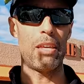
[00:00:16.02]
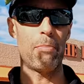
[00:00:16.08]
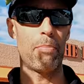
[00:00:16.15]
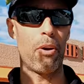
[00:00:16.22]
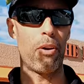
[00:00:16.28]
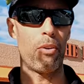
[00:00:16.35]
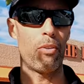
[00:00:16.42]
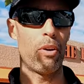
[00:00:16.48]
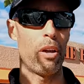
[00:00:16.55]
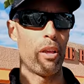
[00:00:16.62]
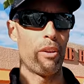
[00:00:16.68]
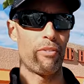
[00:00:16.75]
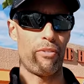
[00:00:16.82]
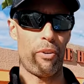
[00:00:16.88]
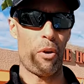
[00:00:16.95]
Depot
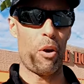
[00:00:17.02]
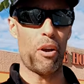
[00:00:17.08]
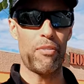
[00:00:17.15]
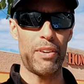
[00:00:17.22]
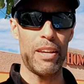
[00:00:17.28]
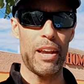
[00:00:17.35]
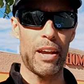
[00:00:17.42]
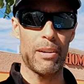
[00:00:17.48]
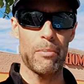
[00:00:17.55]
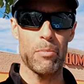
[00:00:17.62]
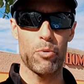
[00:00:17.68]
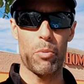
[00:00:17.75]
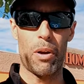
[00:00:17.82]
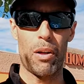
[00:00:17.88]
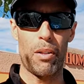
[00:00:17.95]
for R V
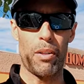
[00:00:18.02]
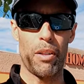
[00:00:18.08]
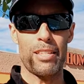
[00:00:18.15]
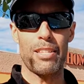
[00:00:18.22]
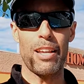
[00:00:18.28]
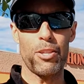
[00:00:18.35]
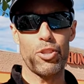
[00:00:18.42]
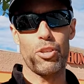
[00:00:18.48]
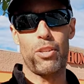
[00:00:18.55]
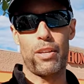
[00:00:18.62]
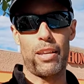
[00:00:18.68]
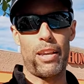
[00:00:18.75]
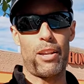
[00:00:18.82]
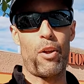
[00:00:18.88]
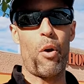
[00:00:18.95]
items? Well,
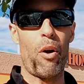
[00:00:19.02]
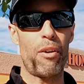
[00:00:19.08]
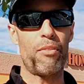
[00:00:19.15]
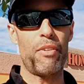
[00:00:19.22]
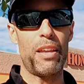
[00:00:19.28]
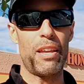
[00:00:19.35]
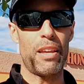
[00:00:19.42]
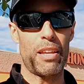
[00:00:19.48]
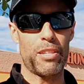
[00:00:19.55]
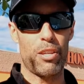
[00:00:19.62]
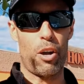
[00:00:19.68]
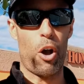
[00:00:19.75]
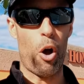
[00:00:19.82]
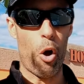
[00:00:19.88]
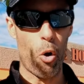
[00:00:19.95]
essentially an R V is
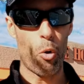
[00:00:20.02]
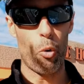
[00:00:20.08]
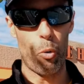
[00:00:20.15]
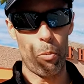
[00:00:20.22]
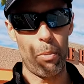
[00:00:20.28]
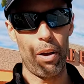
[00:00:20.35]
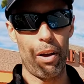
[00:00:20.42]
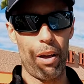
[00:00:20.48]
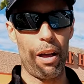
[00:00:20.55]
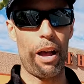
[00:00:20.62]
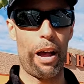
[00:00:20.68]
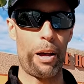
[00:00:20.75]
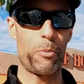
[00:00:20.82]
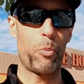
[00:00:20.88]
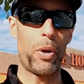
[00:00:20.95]
a home
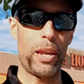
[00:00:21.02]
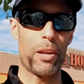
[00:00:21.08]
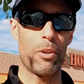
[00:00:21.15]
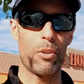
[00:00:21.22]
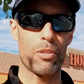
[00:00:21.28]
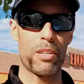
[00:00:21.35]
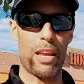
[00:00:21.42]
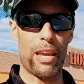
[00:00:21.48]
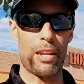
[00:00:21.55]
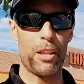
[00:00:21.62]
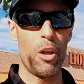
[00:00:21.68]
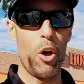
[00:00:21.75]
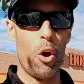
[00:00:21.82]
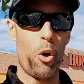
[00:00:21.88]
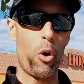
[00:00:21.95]
on wheels, and
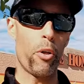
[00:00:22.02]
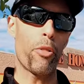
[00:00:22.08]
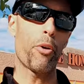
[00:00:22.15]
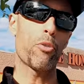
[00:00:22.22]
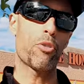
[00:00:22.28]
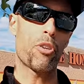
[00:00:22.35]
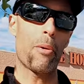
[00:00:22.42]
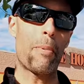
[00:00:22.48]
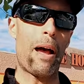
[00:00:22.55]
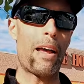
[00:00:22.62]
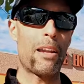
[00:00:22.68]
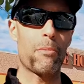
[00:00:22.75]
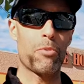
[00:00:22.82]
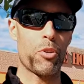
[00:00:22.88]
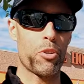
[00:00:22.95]
although some
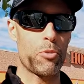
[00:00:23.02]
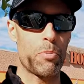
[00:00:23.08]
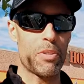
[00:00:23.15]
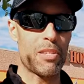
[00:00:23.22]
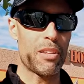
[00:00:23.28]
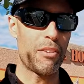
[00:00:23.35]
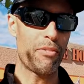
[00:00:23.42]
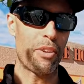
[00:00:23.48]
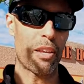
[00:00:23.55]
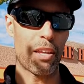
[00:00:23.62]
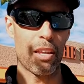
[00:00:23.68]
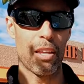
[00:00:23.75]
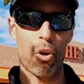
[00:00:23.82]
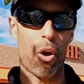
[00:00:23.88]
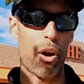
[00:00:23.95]
items are
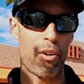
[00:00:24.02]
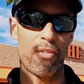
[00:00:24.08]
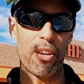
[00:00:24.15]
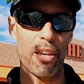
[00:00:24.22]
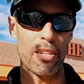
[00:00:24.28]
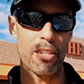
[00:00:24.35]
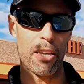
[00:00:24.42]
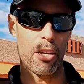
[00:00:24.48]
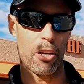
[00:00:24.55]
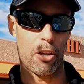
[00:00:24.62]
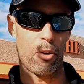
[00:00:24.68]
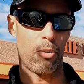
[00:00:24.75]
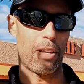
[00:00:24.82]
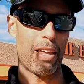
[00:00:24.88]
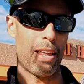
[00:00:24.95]
specific to R Vs that you can
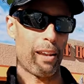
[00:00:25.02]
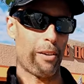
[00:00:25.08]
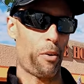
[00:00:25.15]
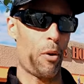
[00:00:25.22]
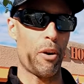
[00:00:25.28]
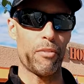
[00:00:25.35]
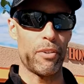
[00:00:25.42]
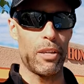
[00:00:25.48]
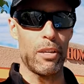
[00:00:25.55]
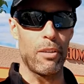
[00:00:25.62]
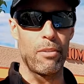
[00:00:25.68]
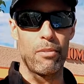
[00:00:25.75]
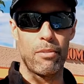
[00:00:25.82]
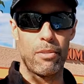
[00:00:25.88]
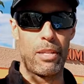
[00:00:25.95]
only get at R
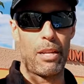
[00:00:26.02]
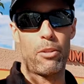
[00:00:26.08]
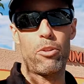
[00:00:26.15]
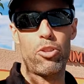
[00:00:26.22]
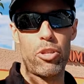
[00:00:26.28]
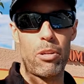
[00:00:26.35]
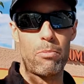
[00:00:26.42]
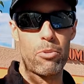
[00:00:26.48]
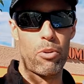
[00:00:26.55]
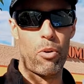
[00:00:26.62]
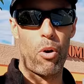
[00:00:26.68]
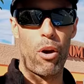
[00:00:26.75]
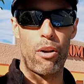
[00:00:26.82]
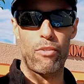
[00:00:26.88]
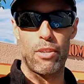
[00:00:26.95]
V dealerships or
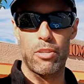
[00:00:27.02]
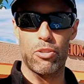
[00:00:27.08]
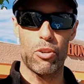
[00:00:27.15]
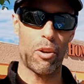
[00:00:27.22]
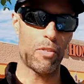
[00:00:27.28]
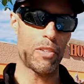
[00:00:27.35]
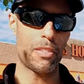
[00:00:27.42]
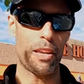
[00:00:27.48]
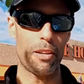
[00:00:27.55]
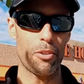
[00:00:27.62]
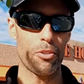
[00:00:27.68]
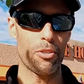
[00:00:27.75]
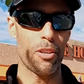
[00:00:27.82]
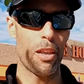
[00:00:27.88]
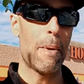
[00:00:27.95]
R V service
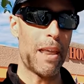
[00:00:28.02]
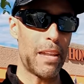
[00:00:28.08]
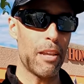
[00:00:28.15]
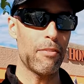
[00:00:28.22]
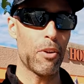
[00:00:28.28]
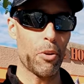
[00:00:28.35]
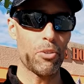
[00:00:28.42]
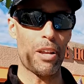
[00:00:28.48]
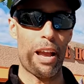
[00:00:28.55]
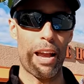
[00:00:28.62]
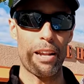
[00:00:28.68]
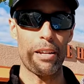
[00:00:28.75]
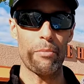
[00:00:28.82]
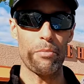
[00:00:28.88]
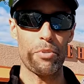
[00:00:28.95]
centers, many of those
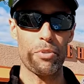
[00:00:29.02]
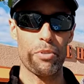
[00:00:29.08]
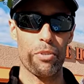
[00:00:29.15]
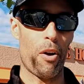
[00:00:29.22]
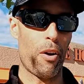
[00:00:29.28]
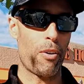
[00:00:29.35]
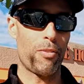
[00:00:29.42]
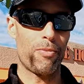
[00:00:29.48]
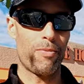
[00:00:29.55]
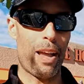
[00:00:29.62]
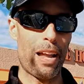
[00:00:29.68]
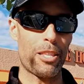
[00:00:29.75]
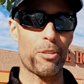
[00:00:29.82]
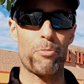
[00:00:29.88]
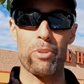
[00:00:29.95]
items are
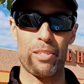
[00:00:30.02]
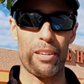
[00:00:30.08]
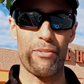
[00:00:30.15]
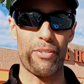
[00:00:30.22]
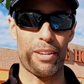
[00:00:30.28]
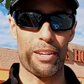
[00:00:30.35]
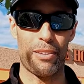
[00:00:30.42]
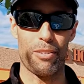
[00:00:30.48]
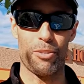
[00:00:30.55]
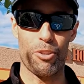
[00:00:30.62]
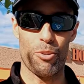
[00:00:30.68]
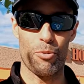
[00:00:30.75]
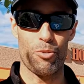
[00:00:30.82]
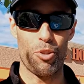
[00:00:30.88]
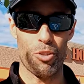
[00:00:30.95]
not specific
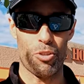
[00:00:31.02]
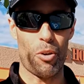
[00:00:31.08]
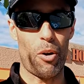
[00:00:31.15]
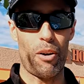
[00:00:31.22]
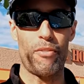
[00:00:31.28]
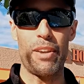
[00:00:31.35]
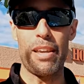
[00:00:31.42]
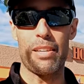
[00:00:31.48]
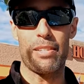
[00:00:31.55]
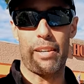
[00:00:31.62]
to just R Vs.